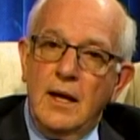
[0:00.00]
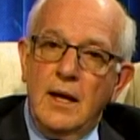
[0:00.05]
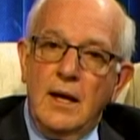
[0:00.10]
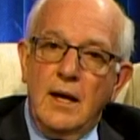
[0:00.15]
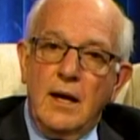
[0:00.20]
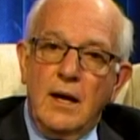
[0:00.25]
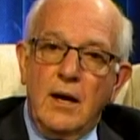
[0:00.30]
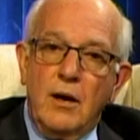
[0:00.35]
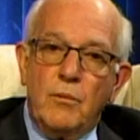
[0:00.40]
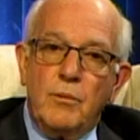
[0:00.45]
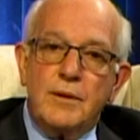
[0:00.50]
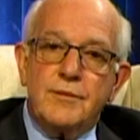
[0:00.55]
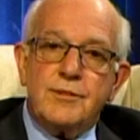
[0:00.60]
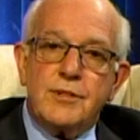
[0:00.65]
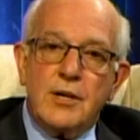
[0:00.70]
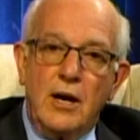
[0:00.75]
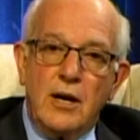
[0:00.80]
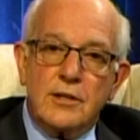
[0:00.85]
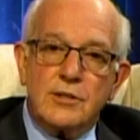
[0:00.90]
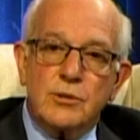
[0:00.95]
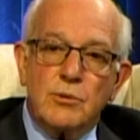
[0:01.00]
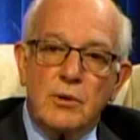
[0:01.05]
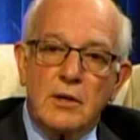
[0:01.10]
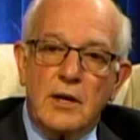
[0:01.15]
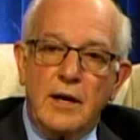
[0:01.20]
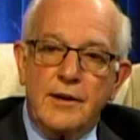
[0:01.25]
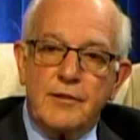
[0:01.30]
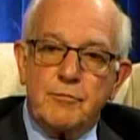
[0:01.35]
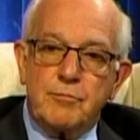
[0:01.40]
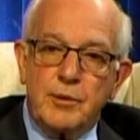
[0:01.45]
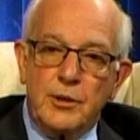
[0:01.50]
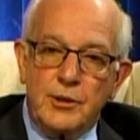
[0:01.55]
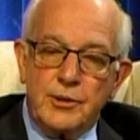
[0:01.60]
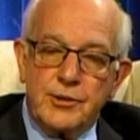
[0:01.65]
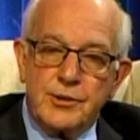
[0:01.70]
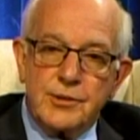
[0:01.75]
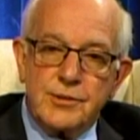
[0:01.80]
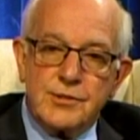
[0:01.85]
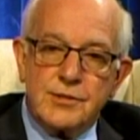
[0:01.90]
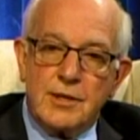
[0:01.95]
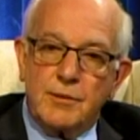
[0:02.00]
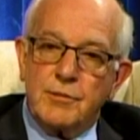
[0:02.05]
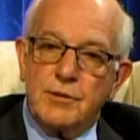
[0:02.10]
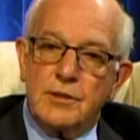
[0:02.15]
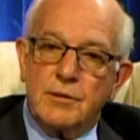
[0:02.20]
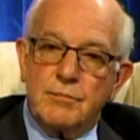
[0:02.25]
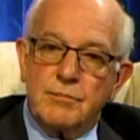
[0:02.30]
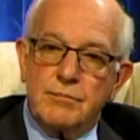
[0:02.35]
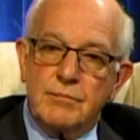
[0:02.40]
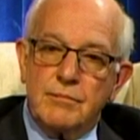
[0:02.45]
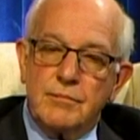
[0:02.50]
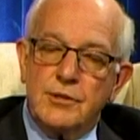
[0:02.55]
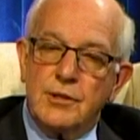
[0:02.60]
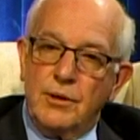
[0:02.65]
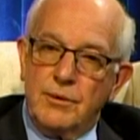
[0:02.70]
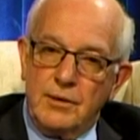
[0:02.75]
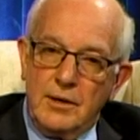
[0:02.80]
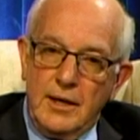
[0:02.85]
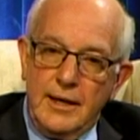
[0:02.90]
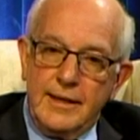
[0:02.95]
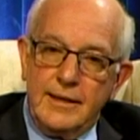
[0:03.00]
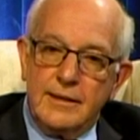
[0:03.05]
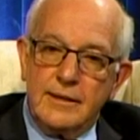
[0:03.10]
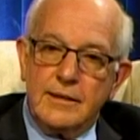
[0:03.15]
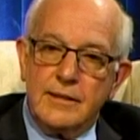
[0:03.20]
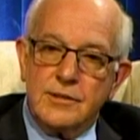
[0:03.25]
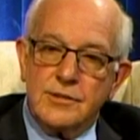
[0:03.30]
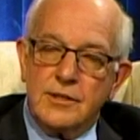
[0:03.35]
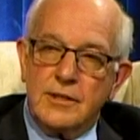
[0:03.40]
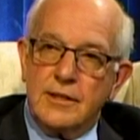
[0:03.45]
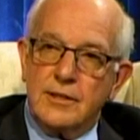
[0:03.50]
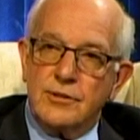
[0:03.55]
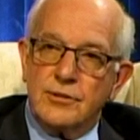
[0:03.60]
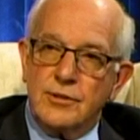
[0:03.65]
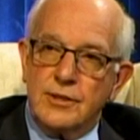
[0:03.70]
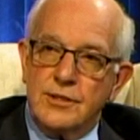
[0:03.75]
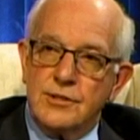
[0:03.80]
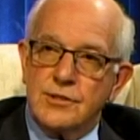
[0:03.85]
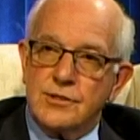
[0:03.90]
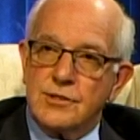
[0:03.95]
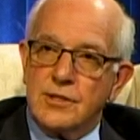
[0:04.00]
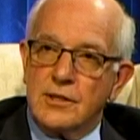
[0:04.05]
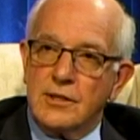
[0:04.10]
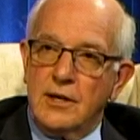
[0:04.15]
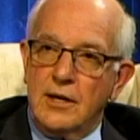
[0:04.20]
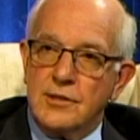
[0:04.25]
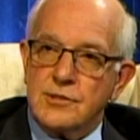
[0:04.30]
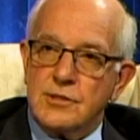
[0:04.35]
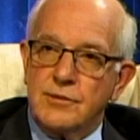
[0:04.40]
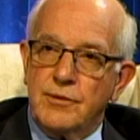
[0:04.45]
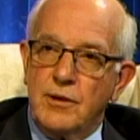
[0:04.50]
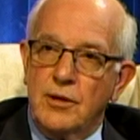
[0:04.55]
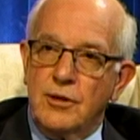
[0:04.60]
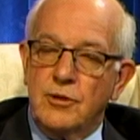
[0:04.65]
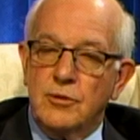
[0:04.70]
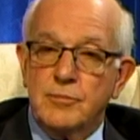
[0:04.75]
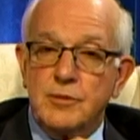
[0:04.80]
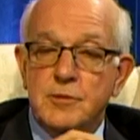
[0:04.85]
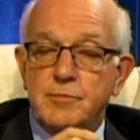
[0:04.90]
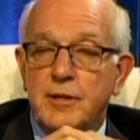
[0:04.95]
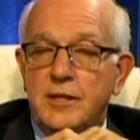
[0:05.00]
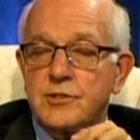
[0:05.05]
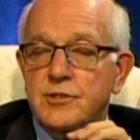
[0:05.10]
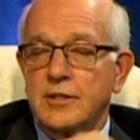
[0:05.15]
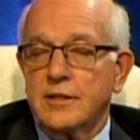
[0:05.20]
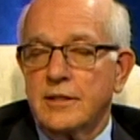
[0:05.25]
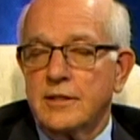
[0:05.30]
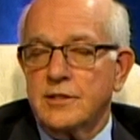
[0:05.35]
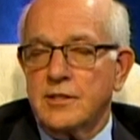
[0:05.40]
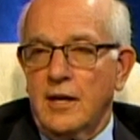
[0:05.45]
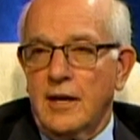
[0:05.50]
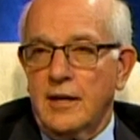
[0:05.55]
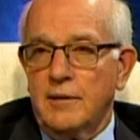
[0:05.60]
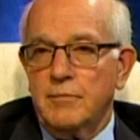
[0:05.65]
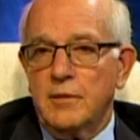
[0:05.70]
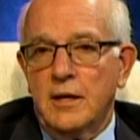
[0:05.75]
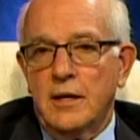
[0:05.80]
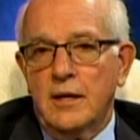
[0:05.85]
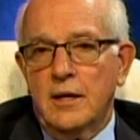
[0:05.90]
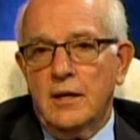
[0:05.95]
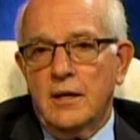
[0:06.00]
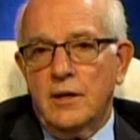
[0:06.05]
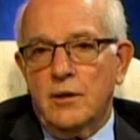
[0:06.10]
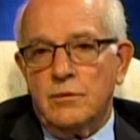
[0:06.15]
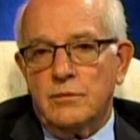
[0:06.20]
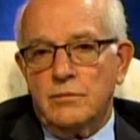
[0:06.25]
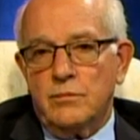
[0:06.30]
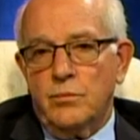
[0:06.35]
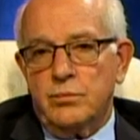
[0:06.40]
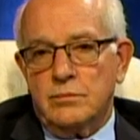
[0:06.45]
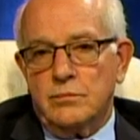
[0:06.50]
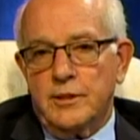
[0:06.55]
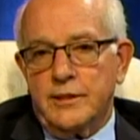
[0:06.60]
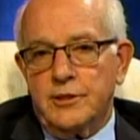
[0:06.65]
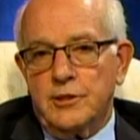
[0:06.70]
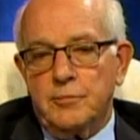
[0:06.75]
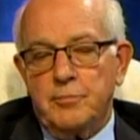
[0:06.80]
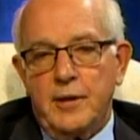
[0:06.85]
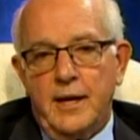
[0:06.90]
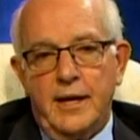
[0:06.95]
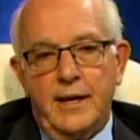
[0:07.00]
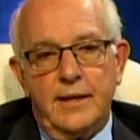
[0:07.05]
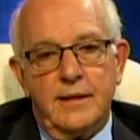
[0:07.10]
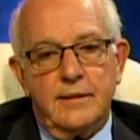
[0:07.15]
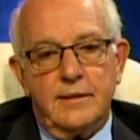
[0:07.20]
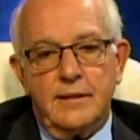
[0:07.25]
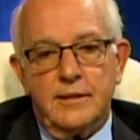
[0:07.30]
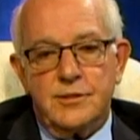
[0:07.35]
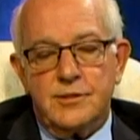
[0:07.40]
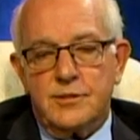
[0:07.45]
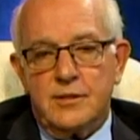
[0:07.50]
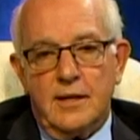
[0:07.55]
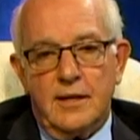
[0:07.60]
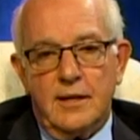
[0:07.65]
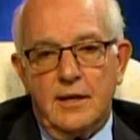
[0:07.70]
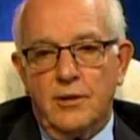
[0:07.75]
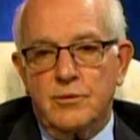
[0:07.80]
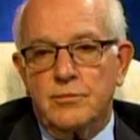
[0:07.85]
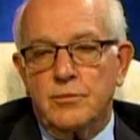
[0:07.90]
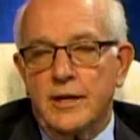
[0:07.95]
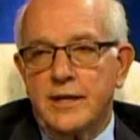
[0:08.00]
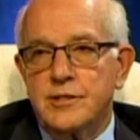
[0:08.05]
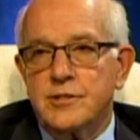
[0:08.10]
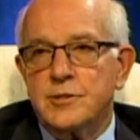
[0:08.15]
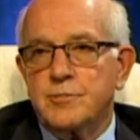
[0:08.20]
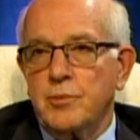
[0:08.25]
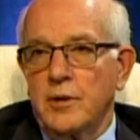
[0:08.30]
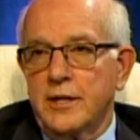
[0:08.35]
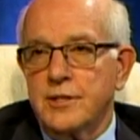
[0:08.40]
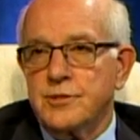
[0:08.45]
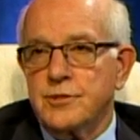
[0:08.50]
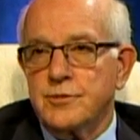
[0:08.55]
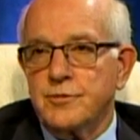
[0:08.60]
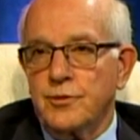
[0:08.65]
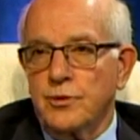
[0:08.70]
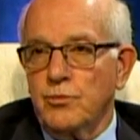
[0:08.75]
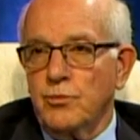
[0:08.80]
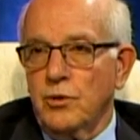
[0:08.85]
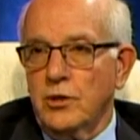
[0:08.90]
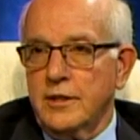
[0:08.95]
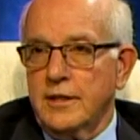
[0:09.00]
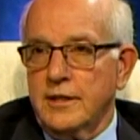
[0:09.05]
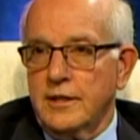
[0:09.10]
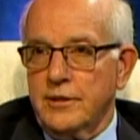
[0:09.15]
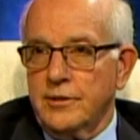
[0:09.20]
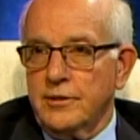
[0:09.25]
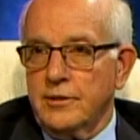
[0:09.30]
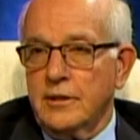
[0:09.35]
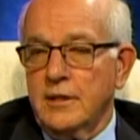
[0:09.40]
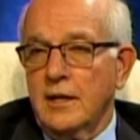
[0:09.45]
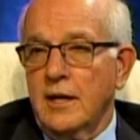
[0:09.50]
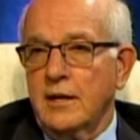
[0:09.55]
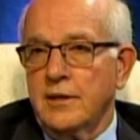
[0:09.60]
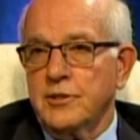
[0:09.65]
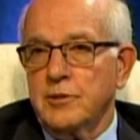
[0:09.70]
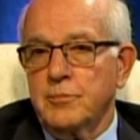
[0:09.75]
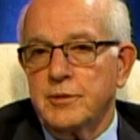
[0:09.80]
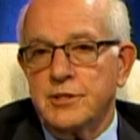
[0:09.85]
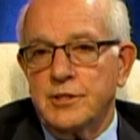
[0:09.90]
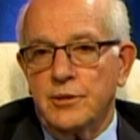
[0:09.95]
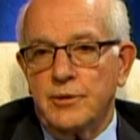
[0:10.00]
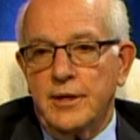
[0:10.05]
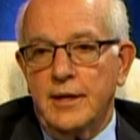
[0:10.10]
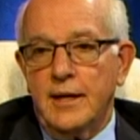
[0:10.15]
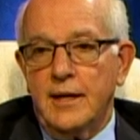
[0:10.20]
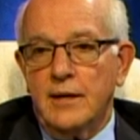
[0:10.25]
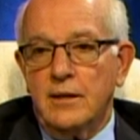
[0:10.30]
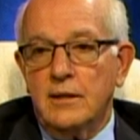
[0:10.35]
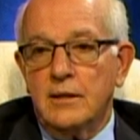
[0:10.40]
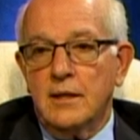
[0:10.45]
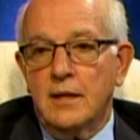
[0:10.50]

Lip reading: We've talked to a lot of builders. Some of them don't like it because it increases the cost of a home, especially at a time when they're paying these outrageous prices for wood and other material.